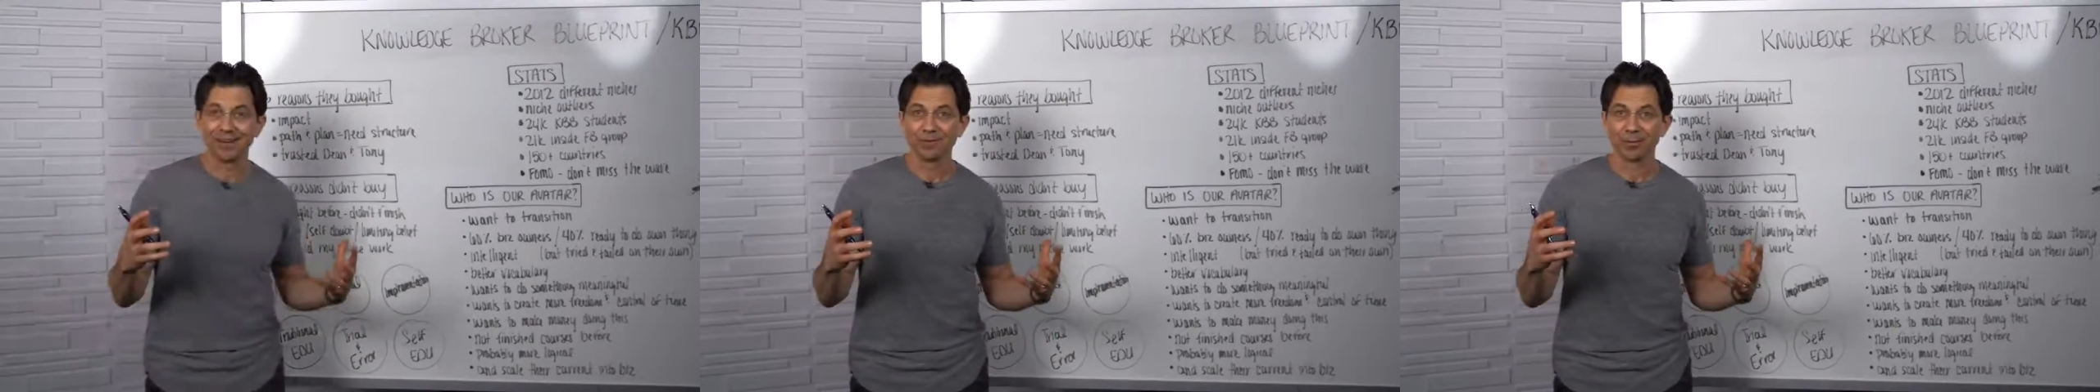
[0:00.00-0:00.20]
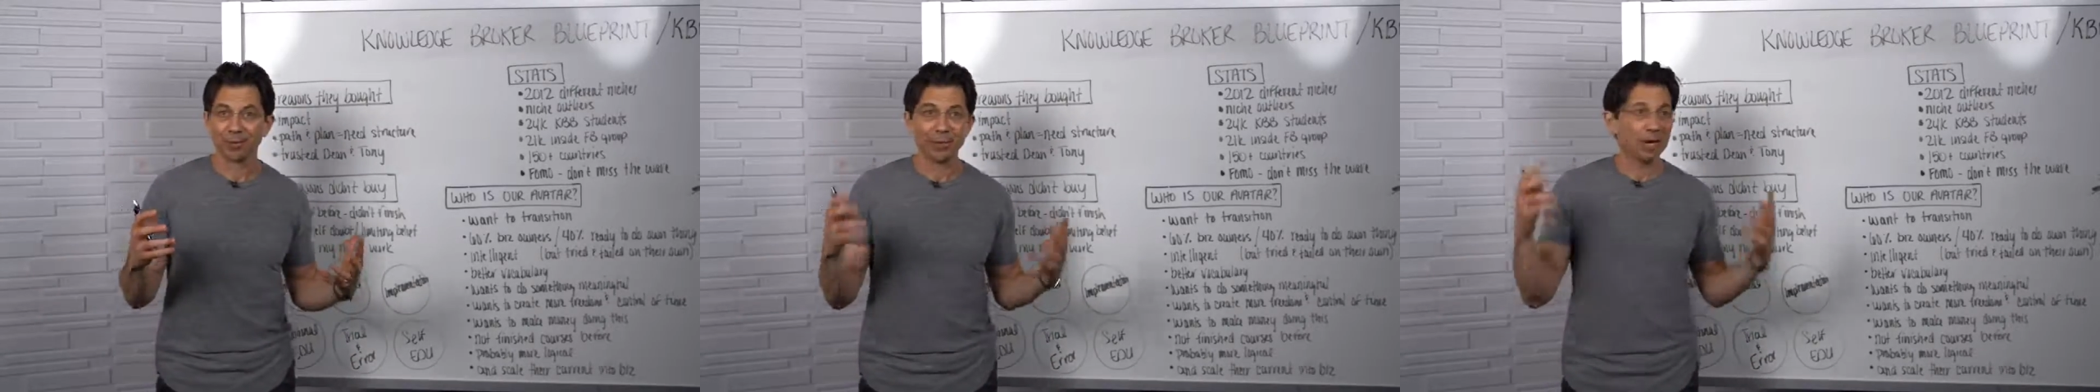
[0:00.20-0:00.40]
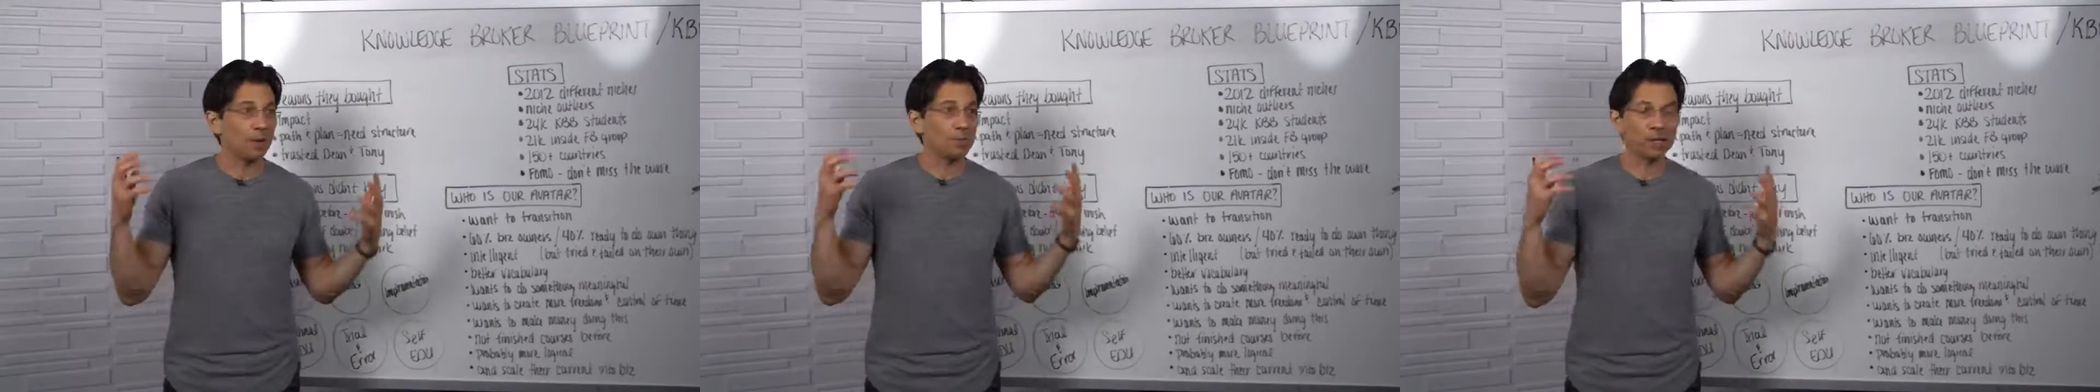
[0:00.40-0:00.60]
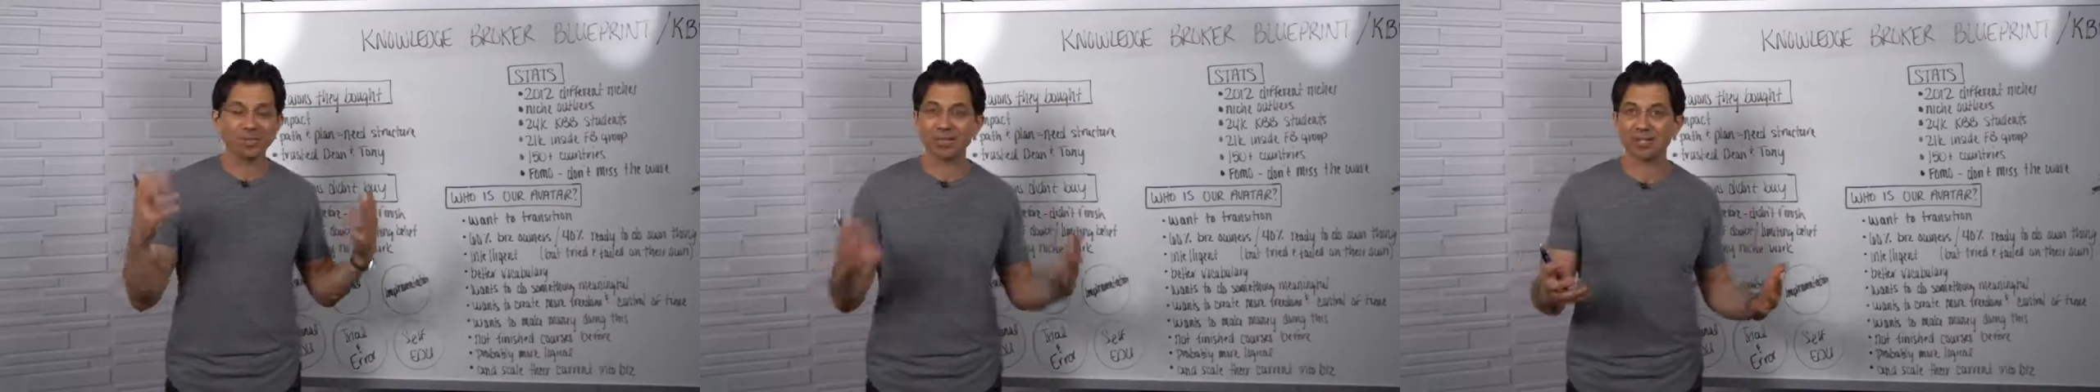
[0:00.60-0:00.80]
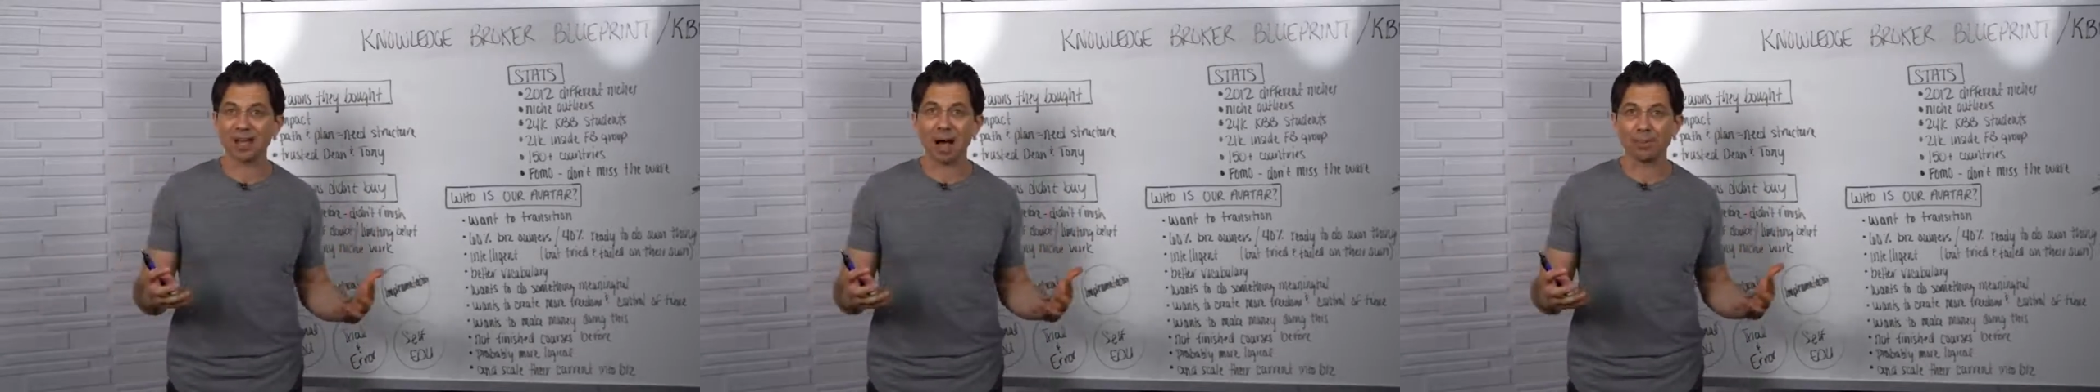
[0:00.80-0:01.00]
to become
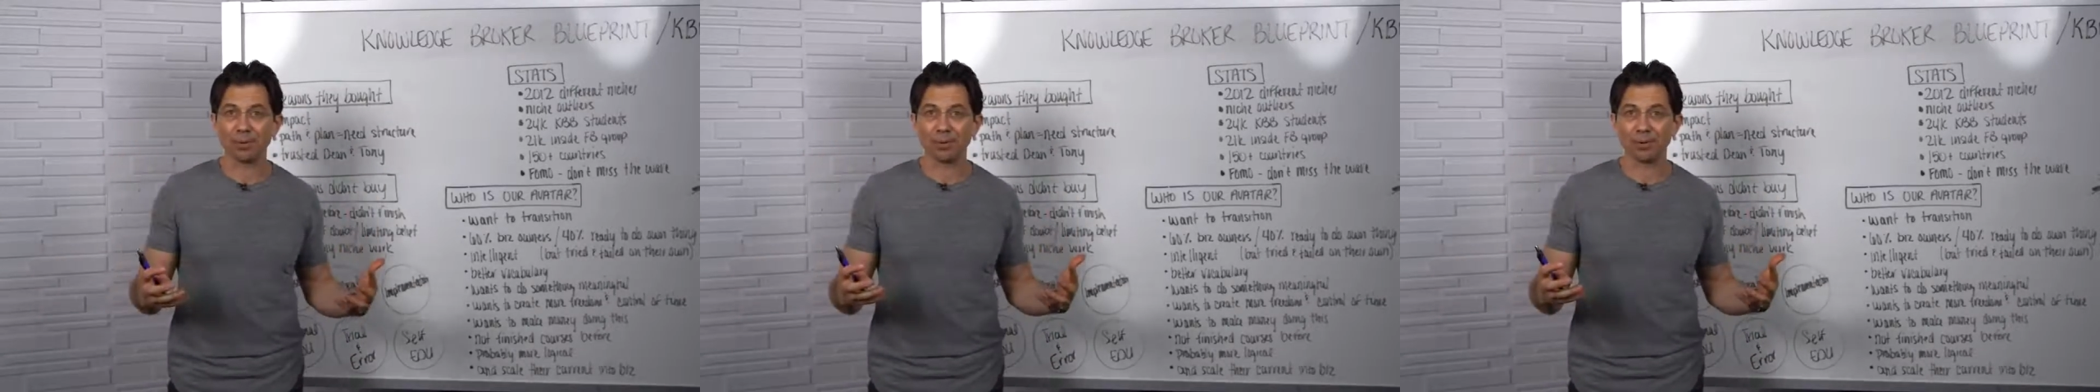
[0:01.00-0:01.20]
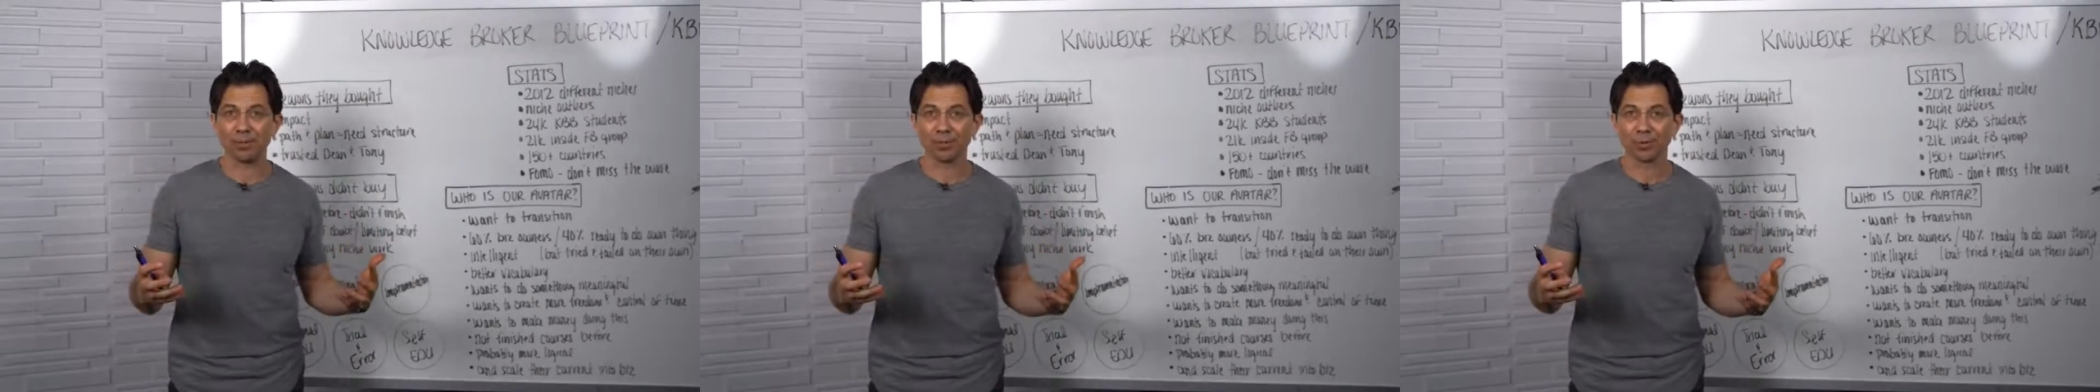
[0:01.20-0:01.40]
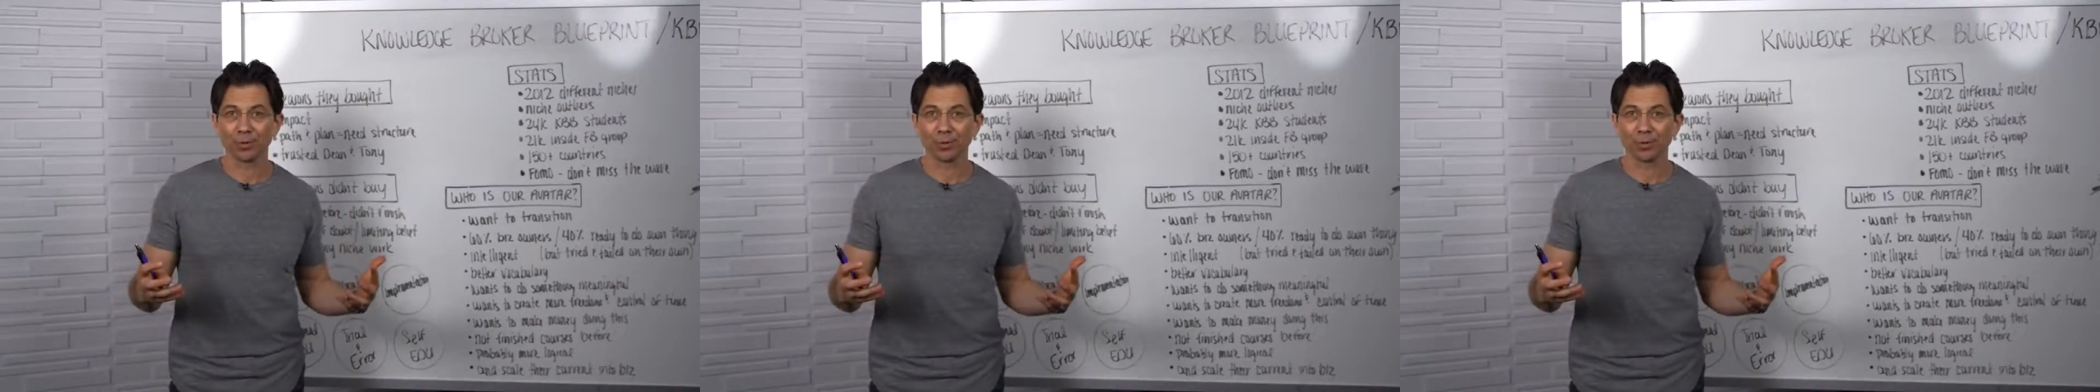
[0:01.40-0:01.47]
unstoppable.